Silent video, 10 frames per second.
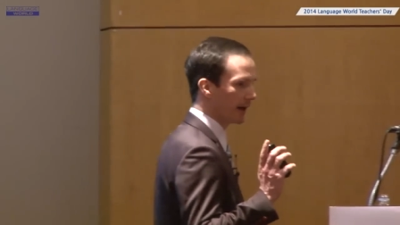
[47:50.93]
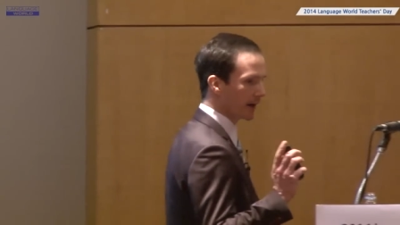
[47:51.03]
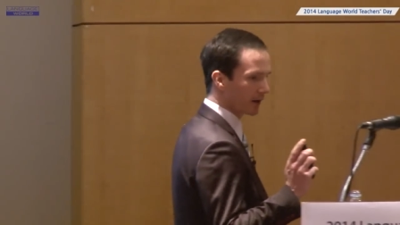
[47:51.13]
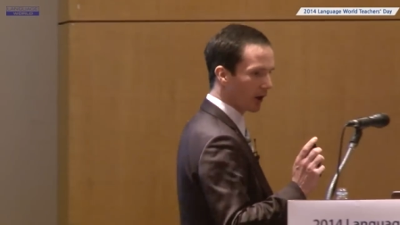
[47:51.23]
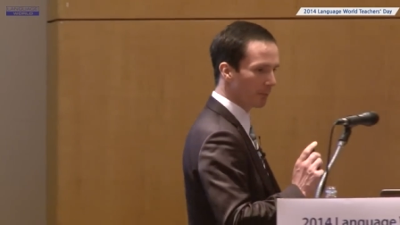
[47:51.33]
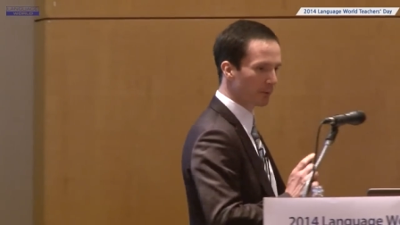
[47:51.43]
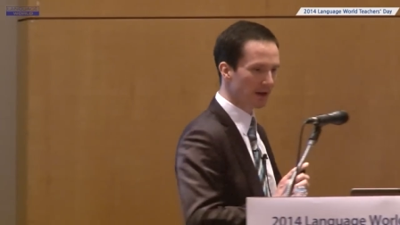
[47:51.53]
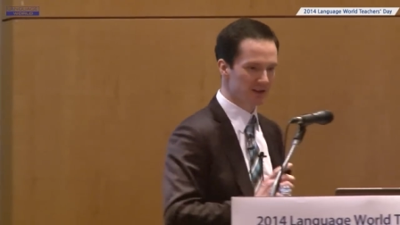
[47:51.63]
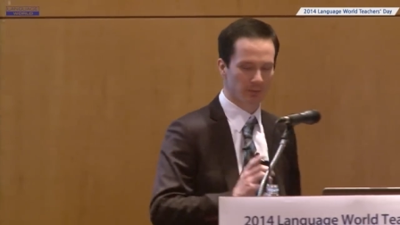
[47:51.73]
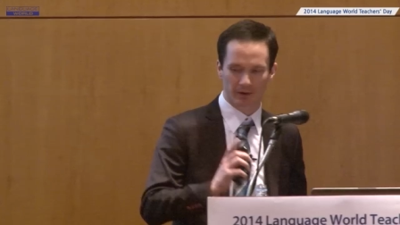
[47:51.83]

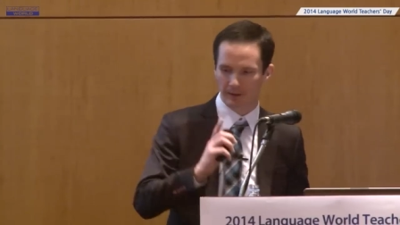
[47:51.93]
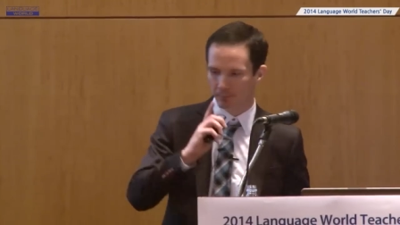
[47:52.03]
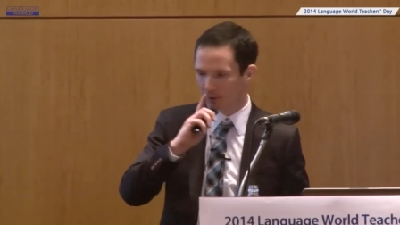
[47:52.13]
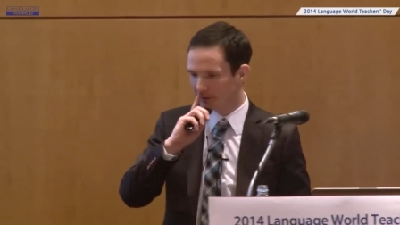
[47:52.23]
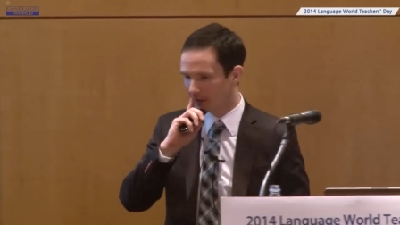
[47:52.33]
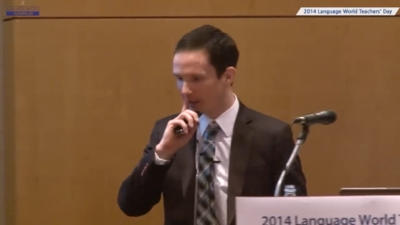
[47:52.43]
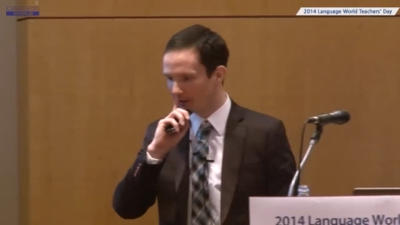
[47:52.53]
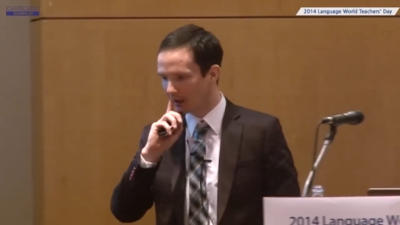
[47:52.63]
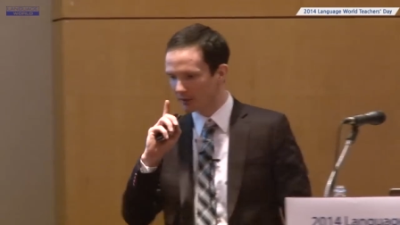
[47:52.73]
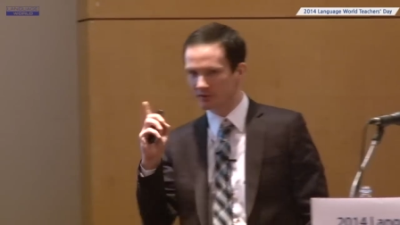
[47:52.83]
comprehensible input, and
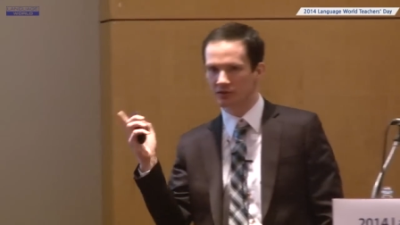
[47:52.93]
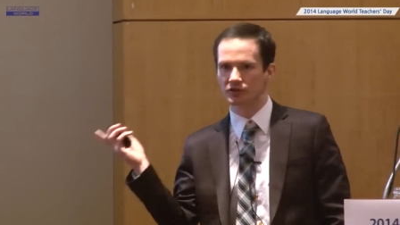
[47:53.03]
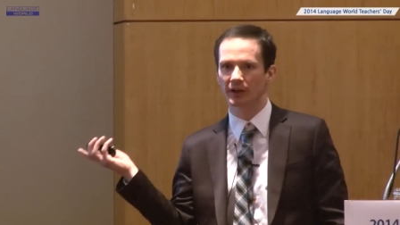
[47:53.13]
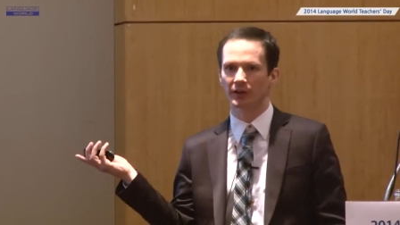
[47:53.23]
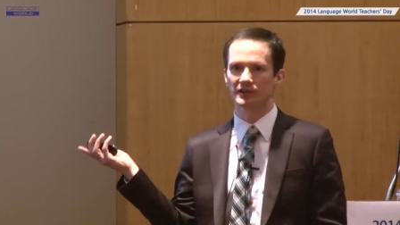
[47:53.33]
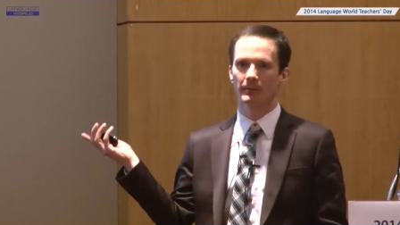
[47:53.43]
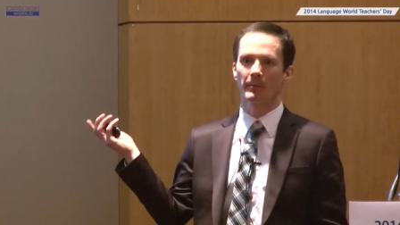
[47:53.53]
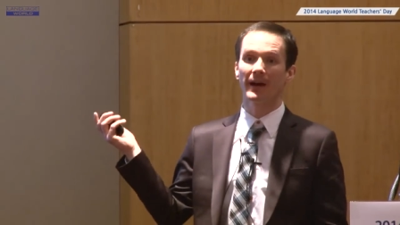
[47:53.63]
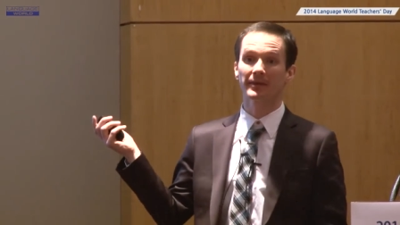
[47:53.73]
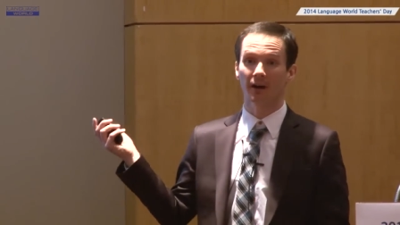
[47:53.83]
I'll just share some of
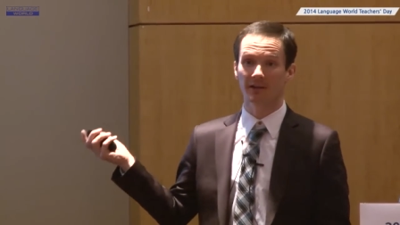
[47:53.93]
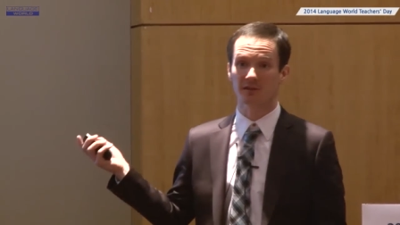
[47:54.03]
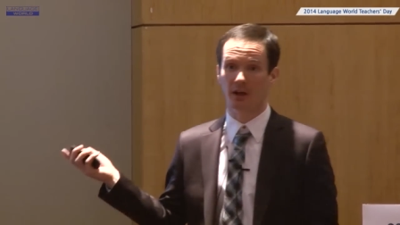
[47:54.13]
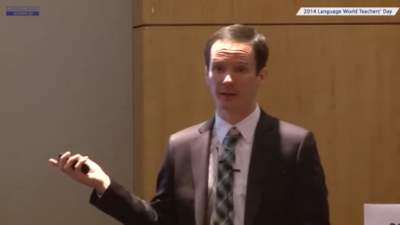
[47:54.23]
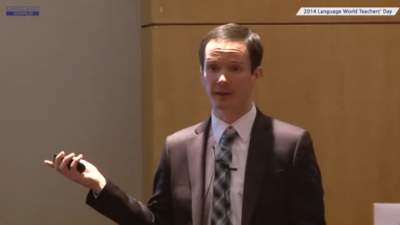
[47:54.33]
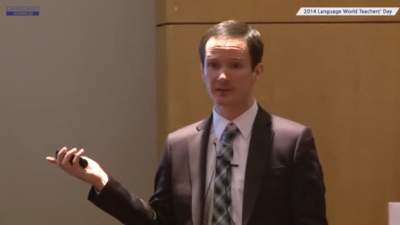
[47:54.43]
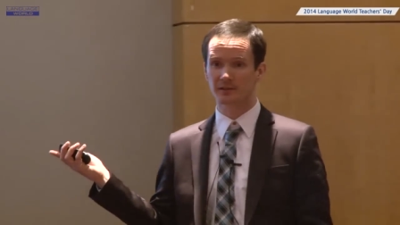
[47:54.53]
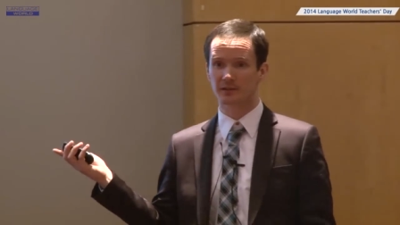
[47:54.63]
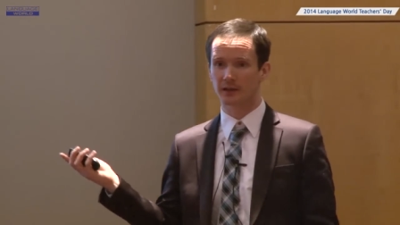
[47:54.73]
my thoughts on this